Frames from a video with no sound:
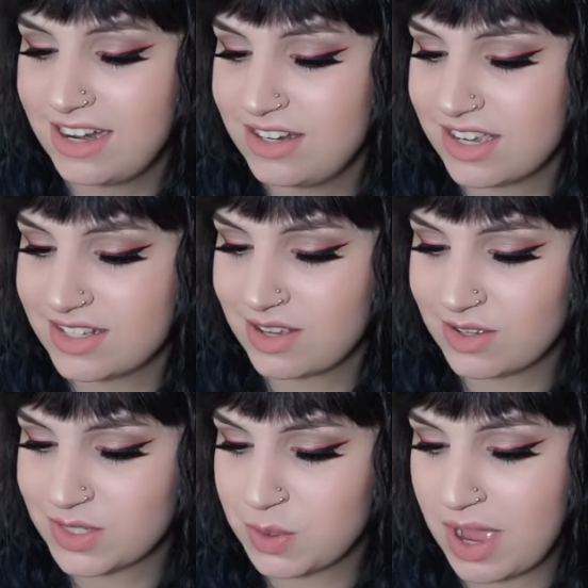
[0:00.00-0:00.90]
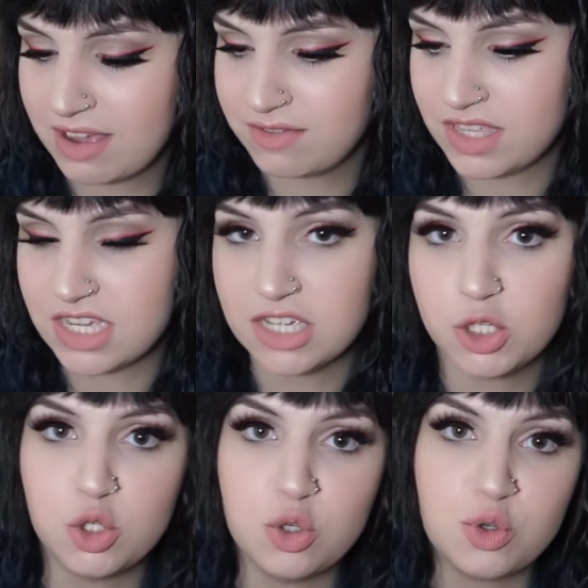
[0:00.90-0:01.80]
and it does also have the
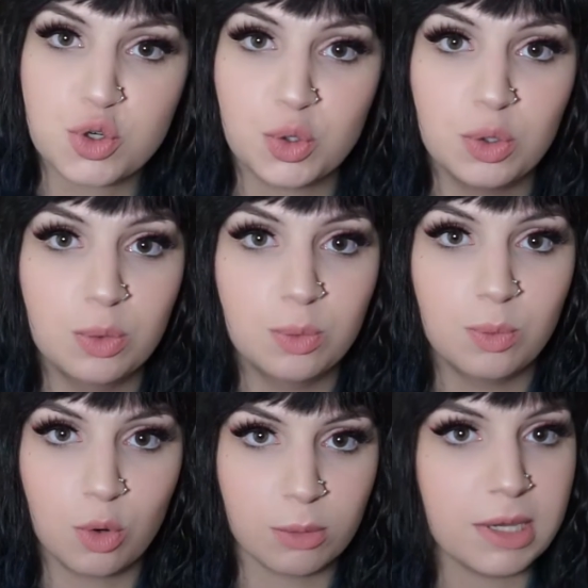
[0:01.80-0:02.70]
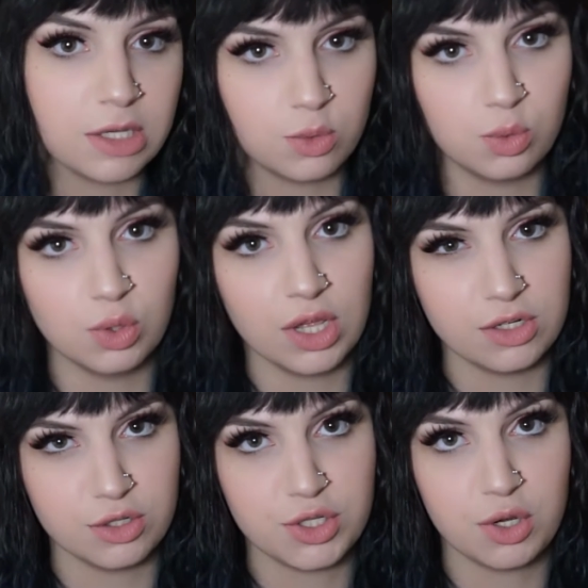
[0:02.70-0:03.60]
neutral, warm, and cool
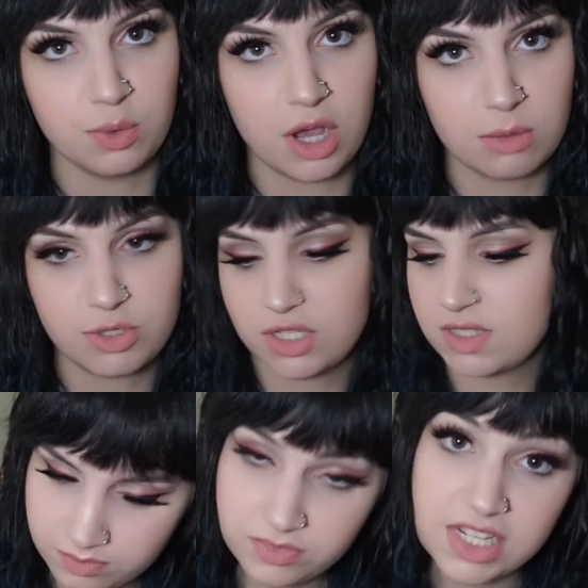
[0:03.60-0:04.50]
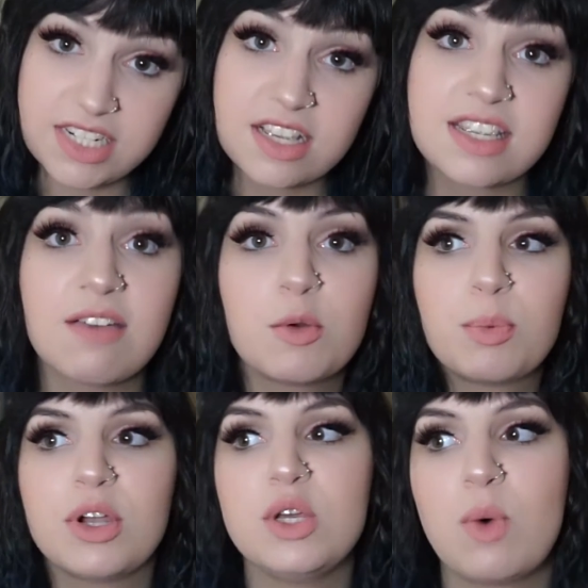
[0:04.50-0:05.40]
undertone options. It does have a
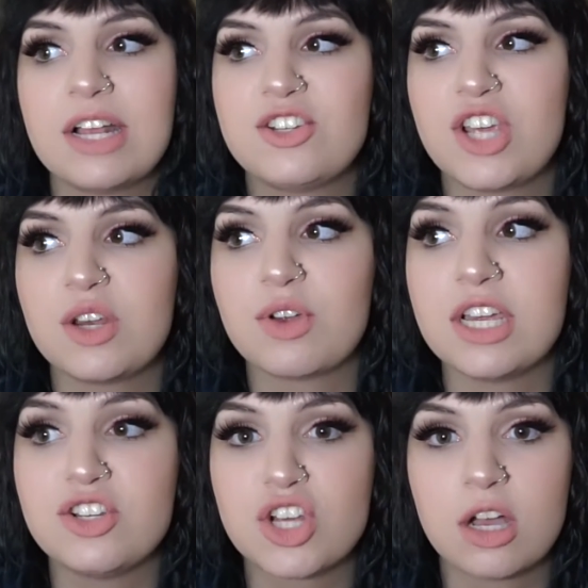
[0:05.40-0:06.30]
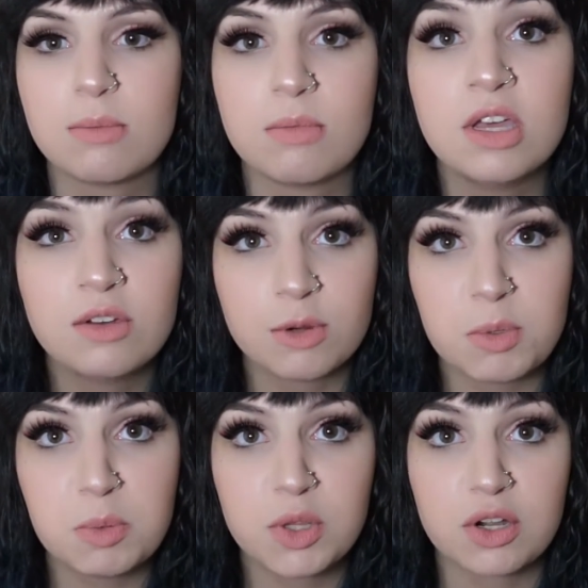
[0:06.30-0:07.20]
pretty wide shade range. For
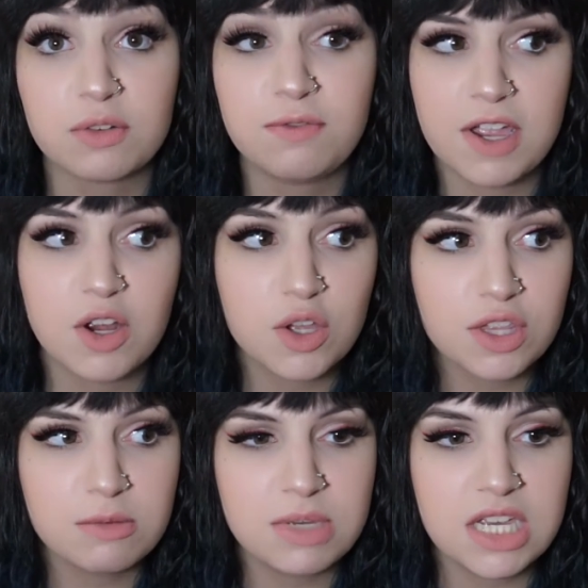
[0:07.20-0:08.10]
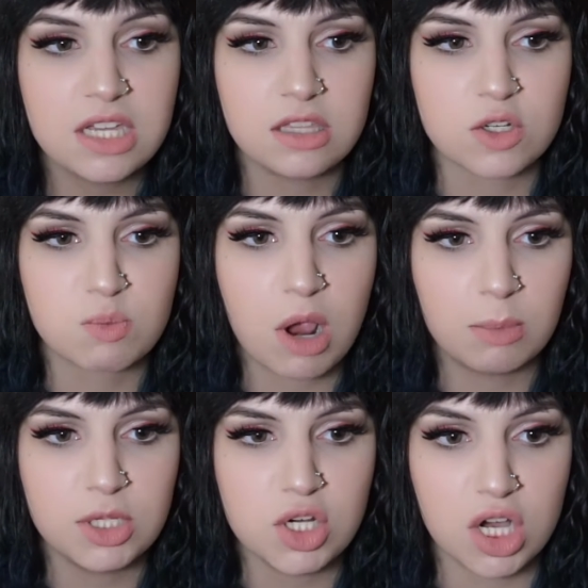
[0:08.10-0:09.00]
people that are fairer than me, there's
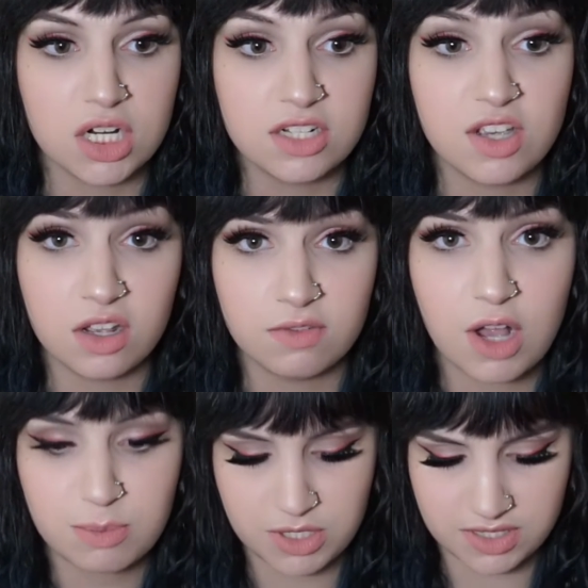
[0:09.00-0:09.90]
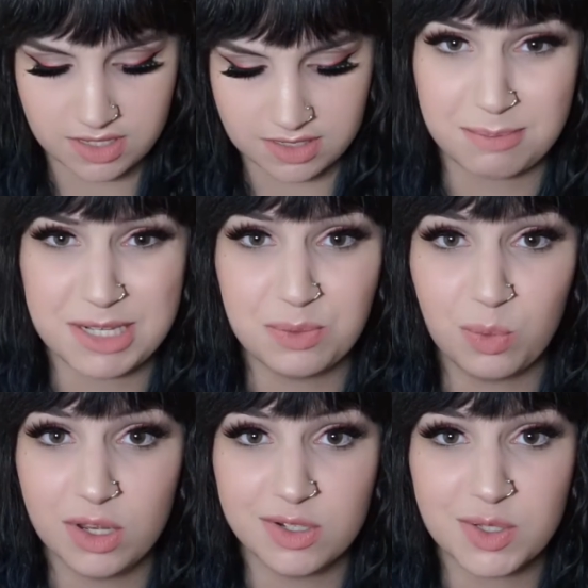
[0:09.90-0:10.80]
probably not a ton of options because I'm in
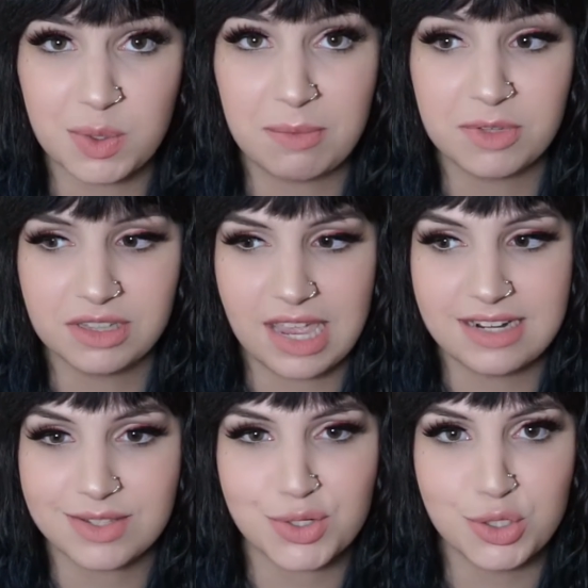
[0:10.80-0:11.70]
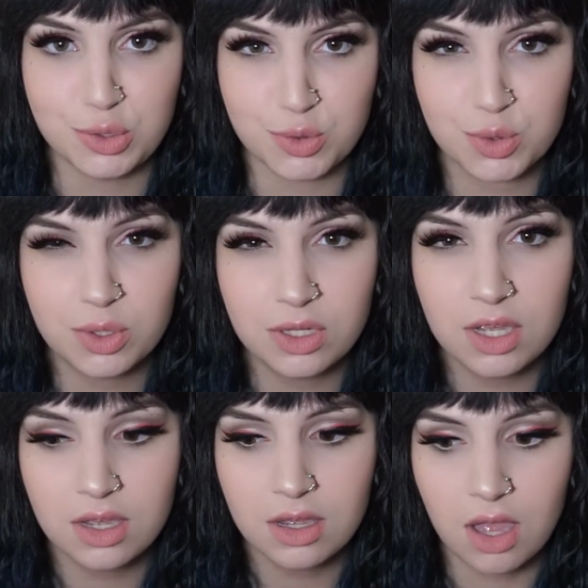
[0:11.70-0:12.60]
one, so I'm the lightest neutral.
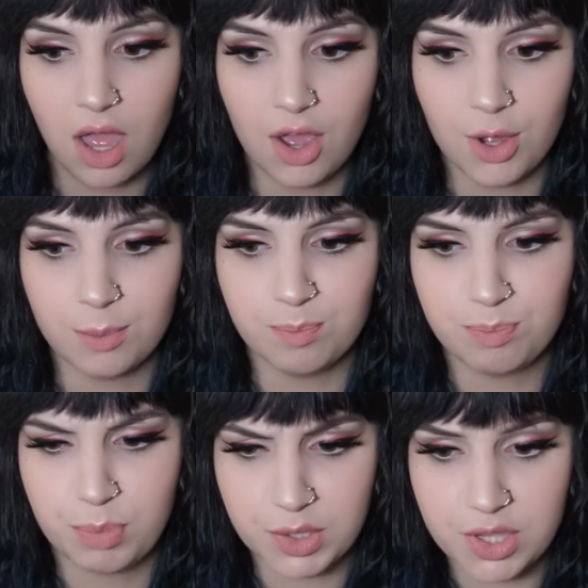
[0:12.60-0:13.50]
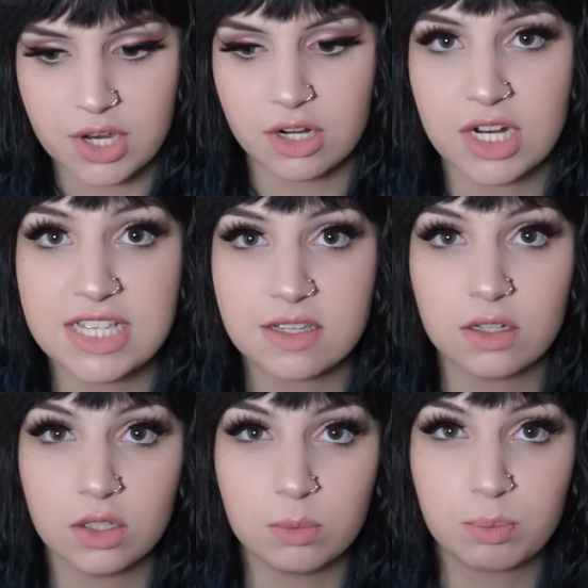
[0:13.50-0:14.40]
But there is
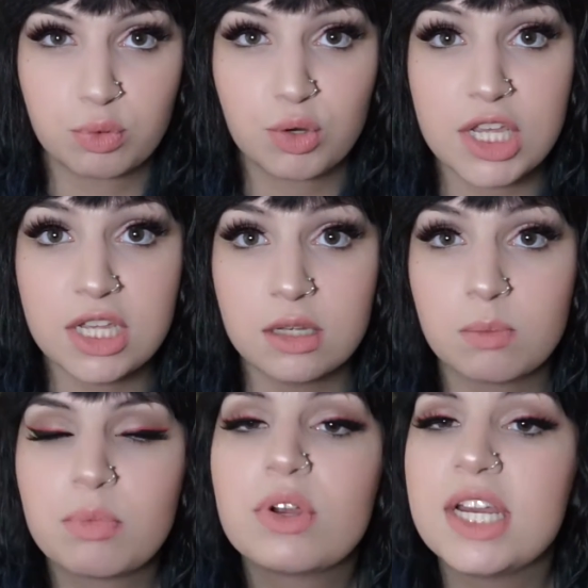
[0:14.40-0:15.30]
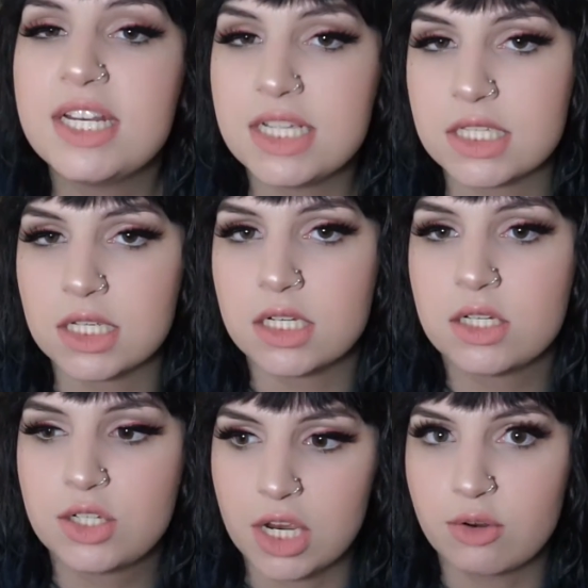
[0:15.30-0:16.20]
a pretty decent
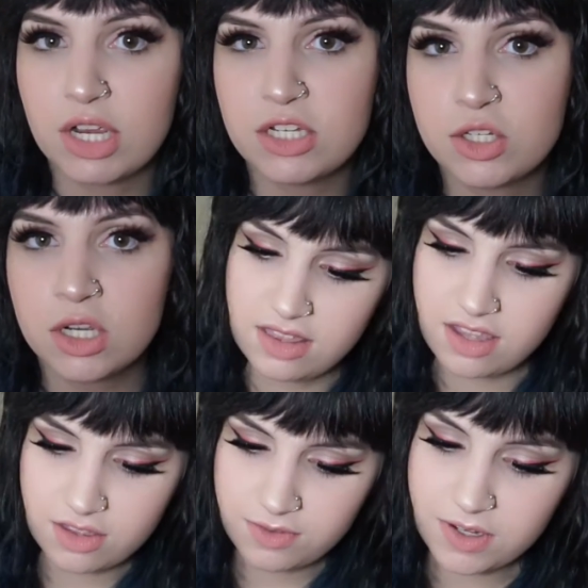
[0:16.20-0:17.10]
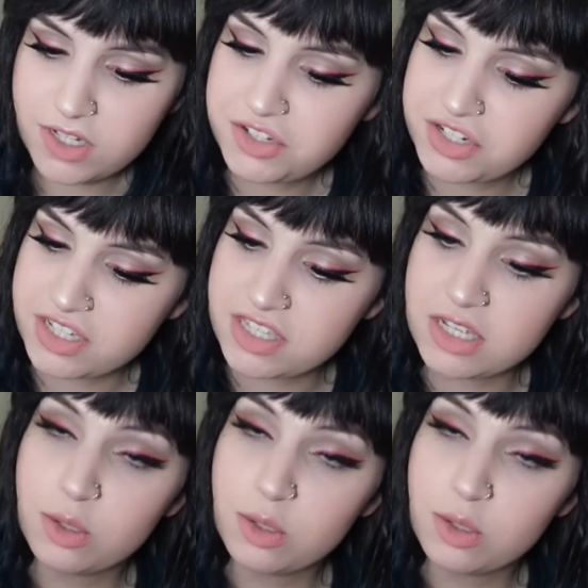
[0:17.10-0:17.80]
shade range. The other foundation is the